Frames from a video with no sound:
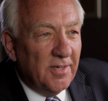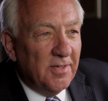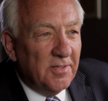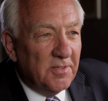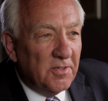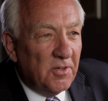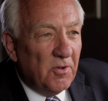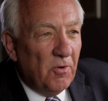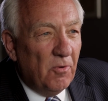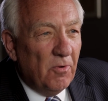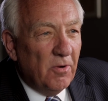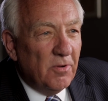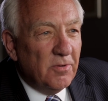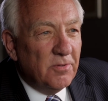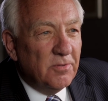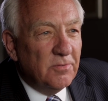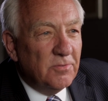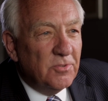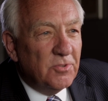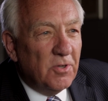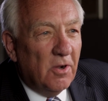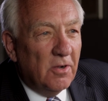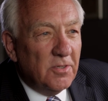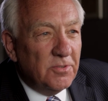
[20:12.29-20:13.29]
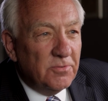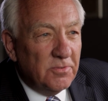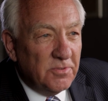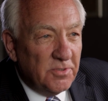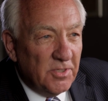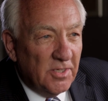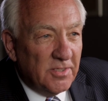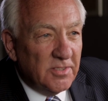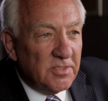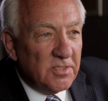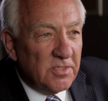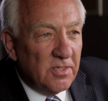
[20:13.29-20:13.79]
in the court charged with
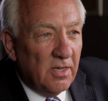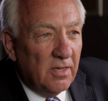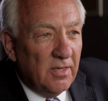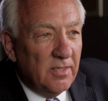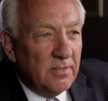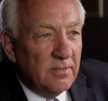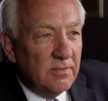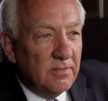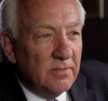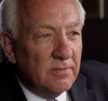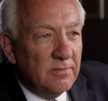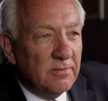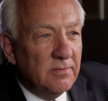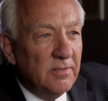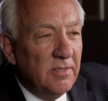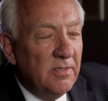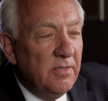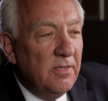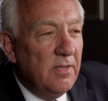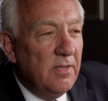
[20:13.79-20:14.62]
genocide, and,